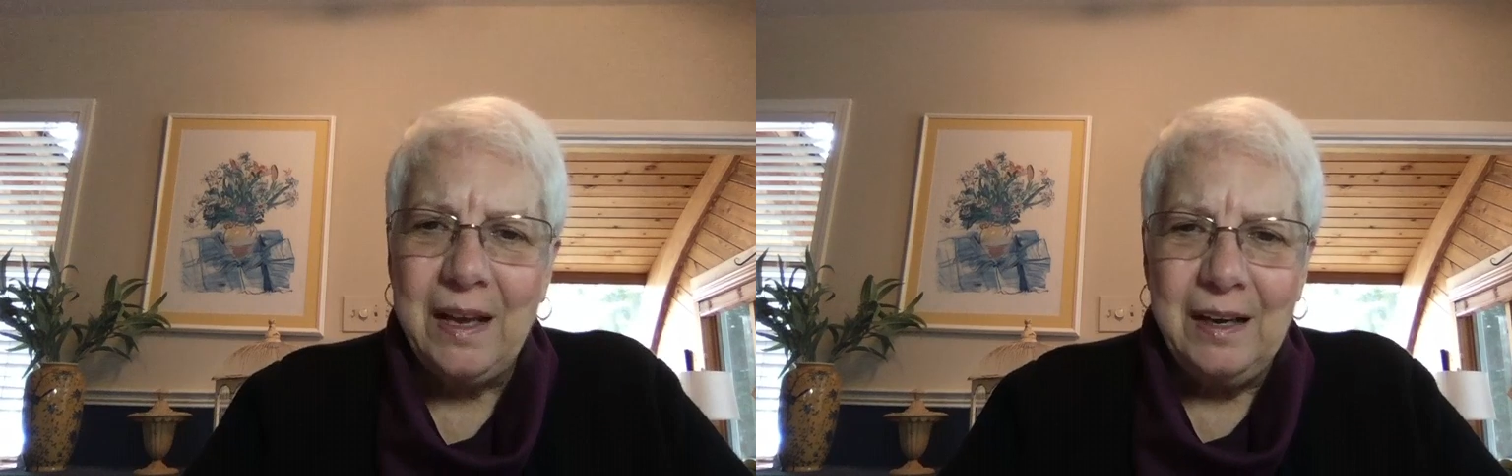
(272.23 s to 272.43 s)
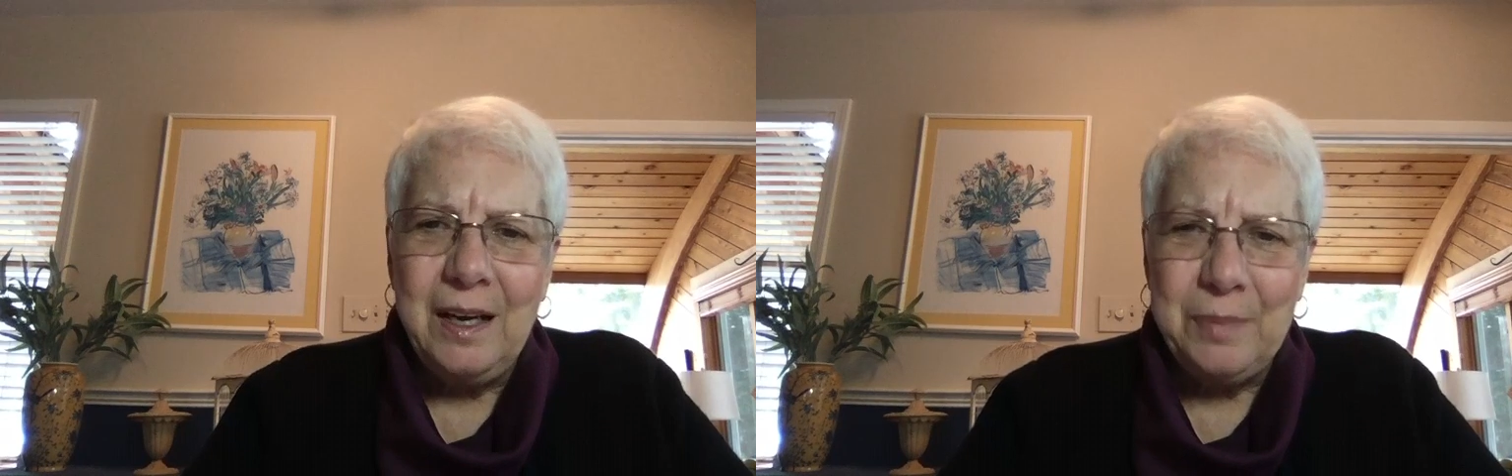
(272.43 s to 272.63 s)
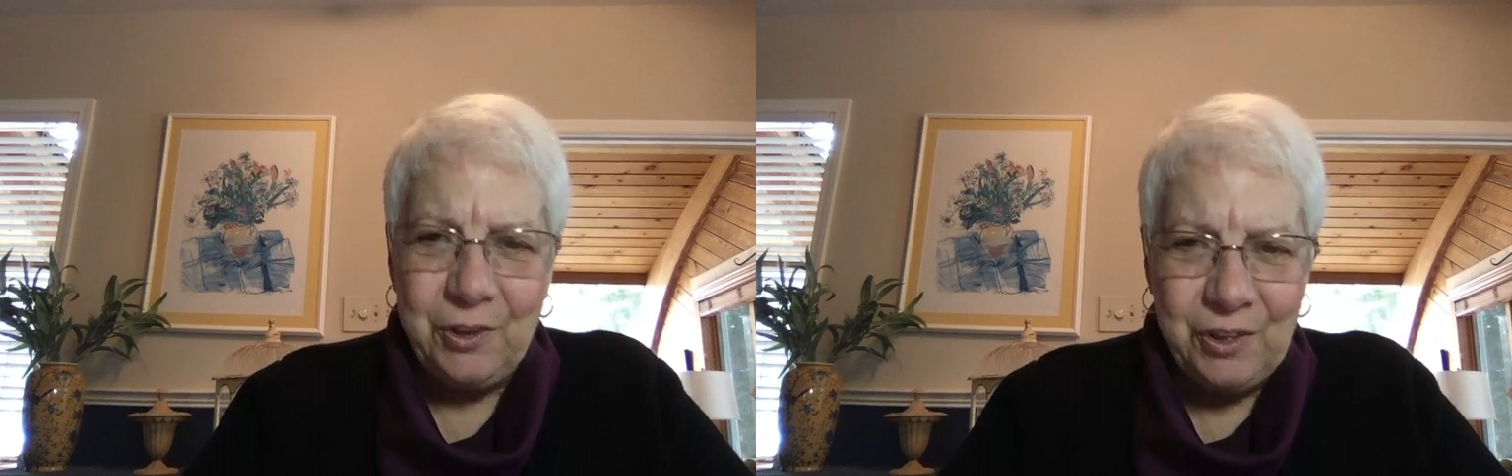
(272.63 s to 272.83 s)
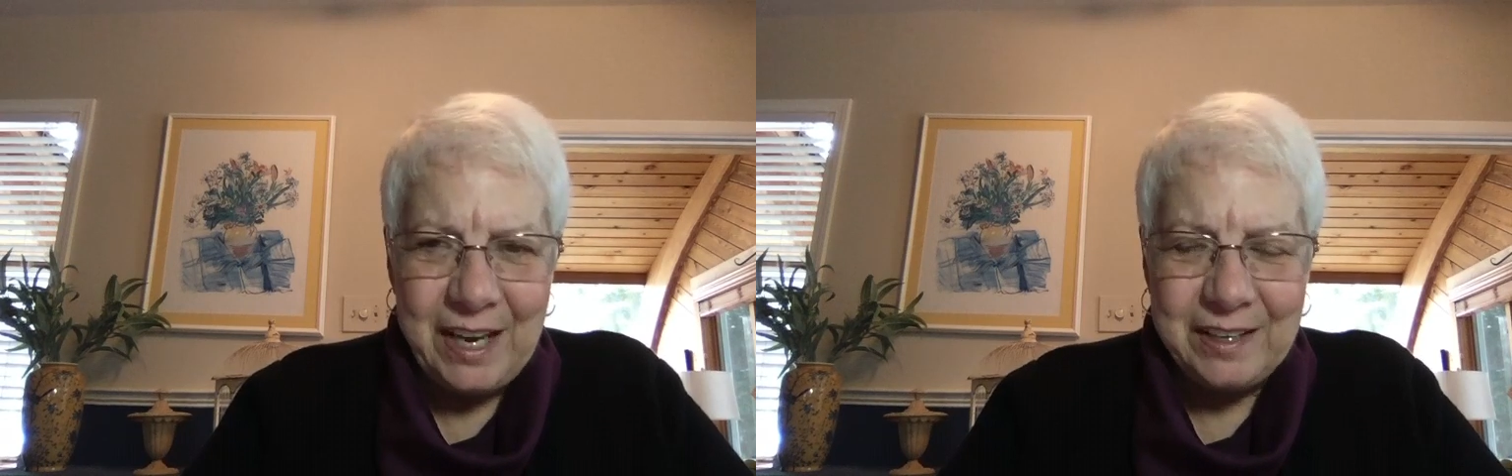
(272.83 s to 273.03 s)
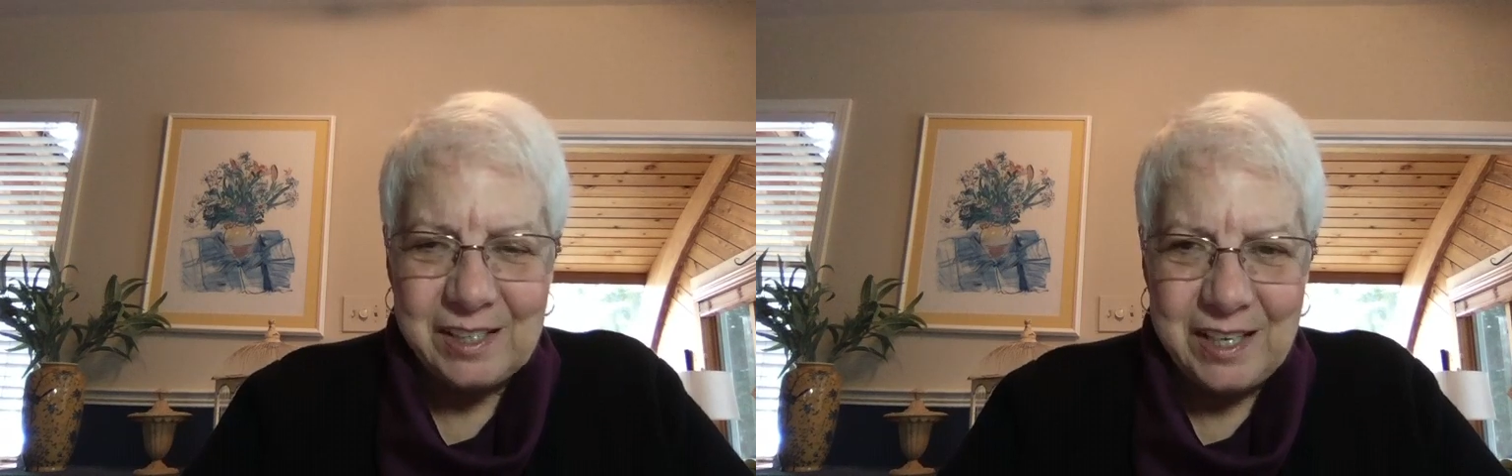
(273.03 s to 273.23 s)
But the
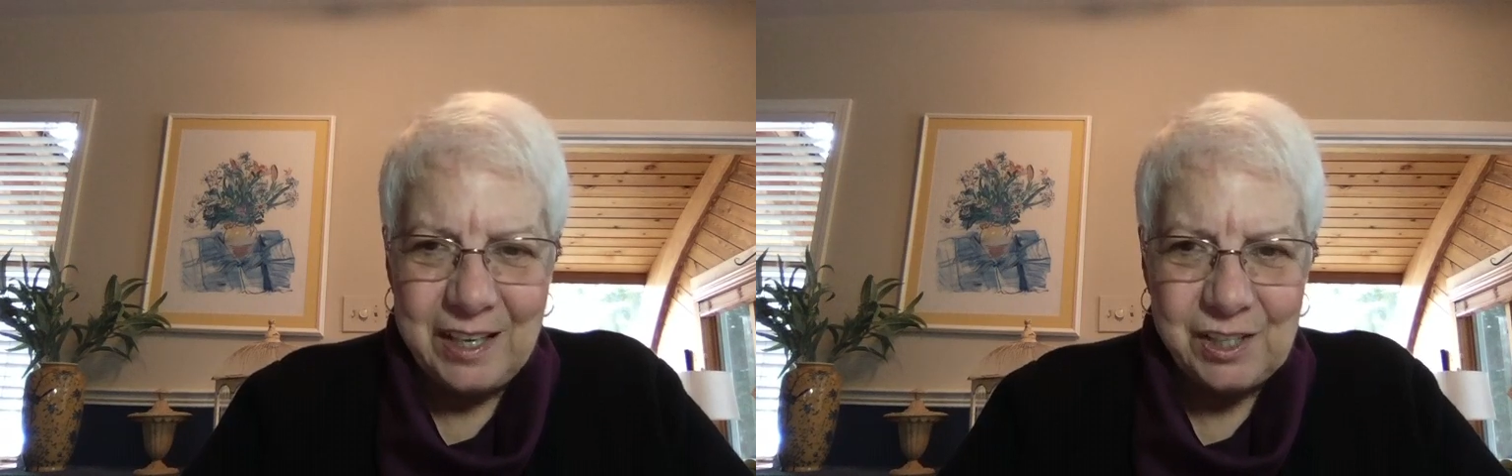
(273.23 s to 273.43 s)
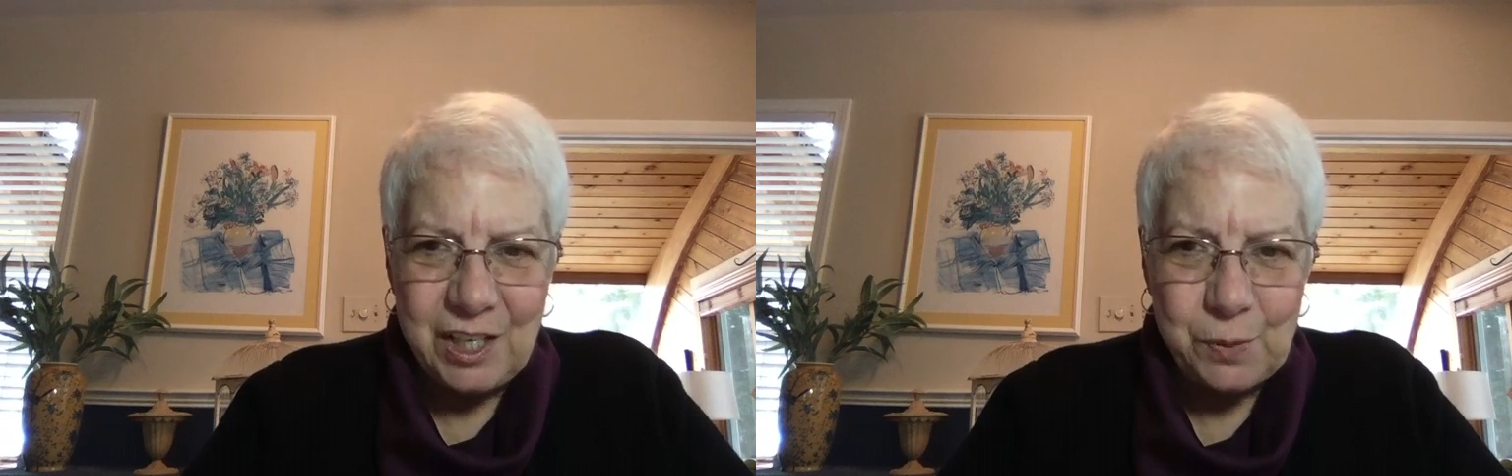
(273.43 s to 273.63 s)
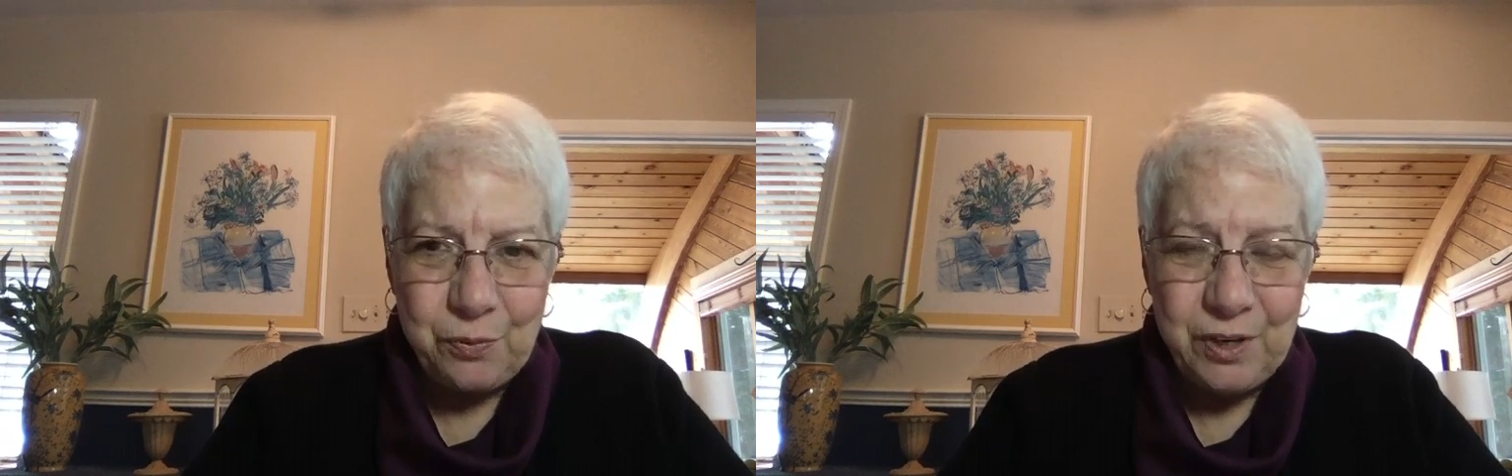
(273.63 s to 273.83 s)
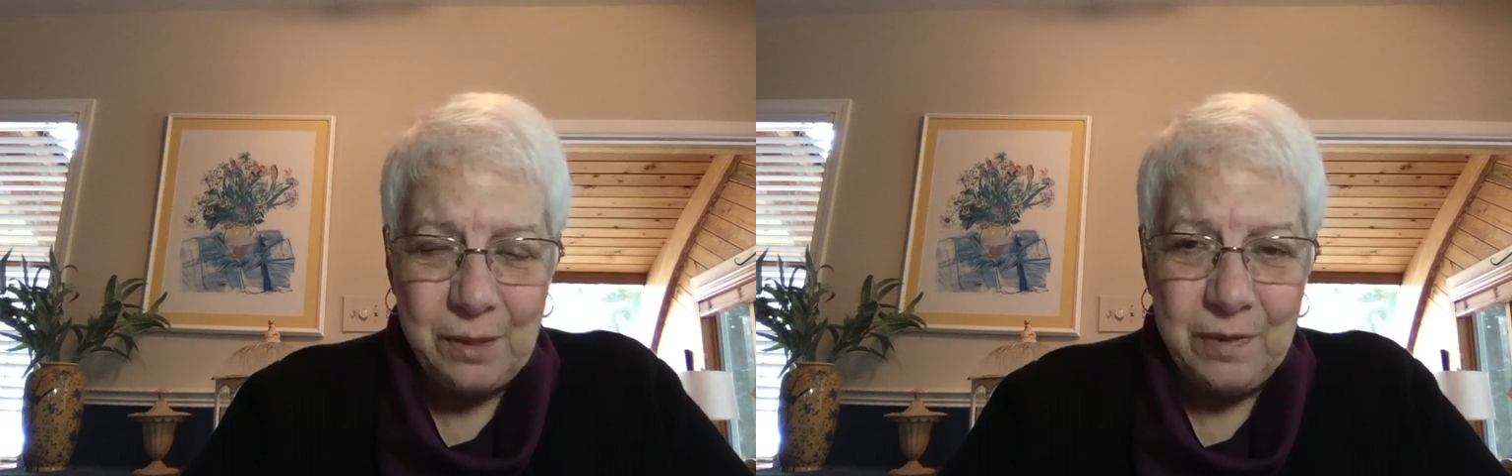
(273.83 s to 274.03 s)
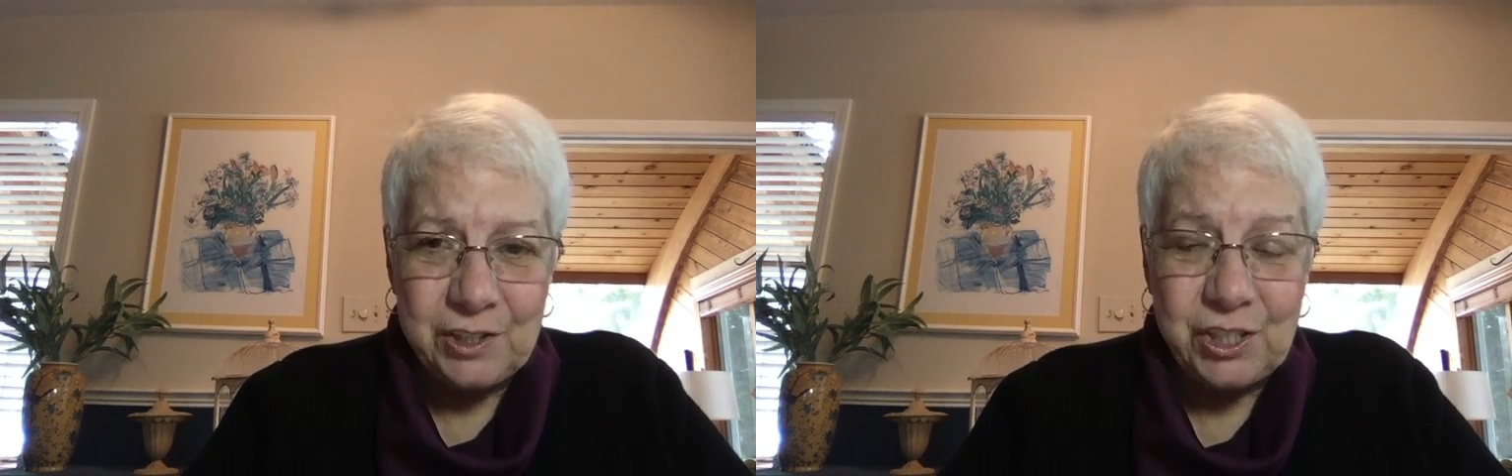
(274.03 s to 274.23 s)
United States has pretty
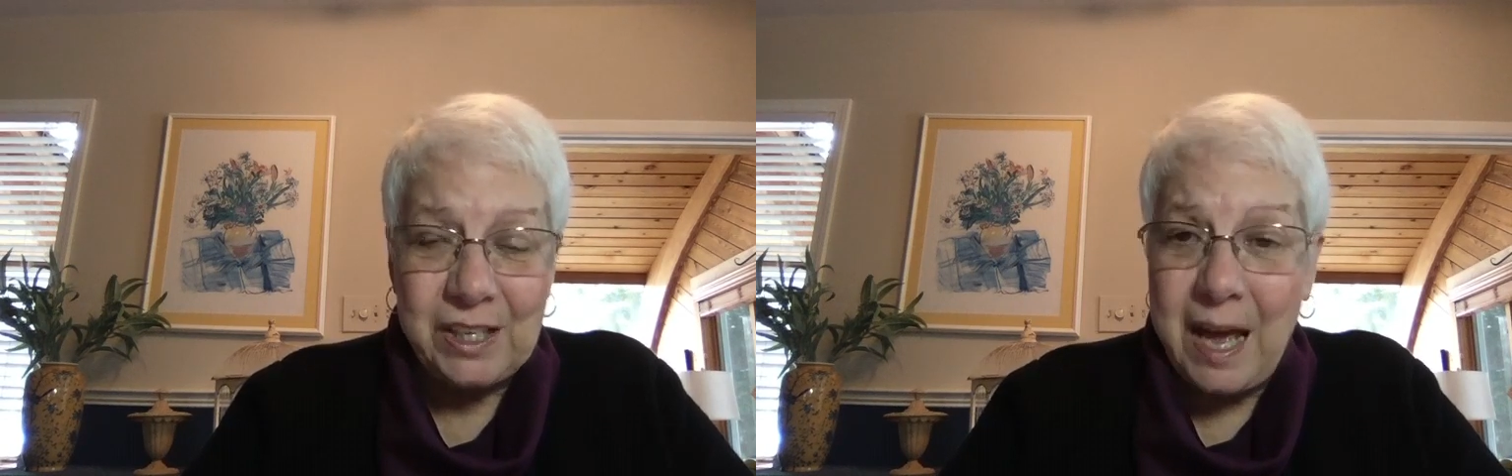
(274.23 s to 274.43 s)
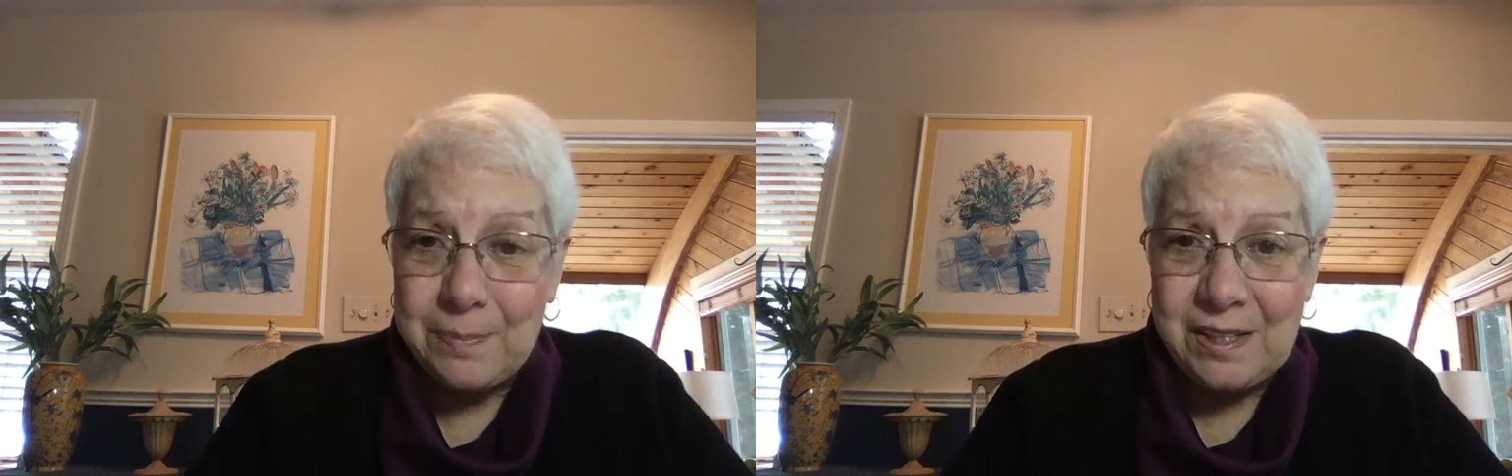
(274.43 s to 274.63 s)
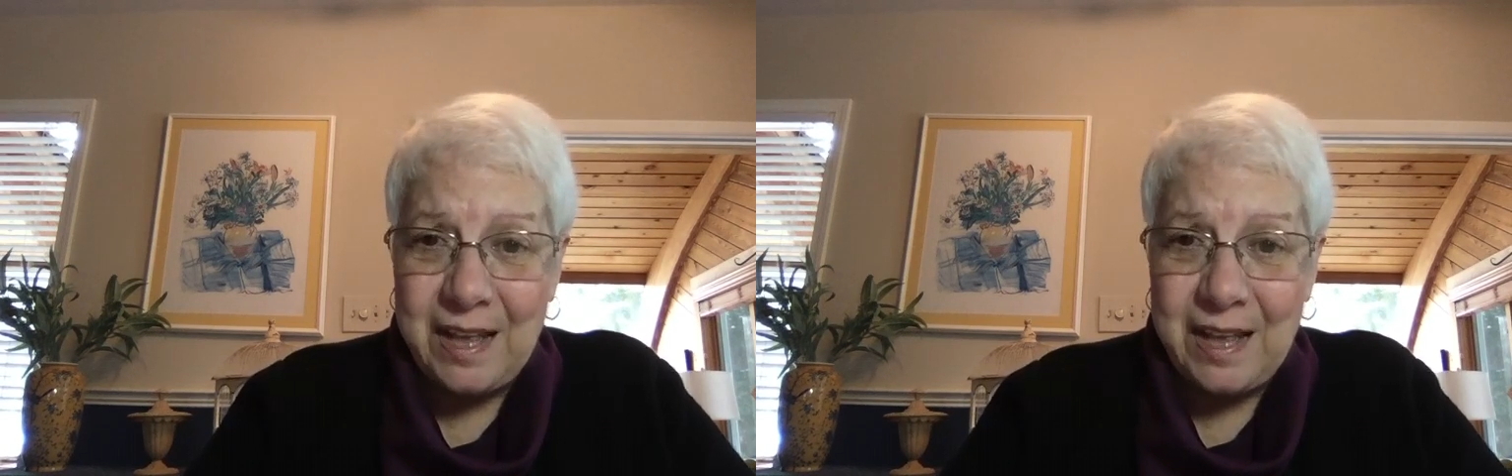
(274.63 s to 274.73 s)
much kept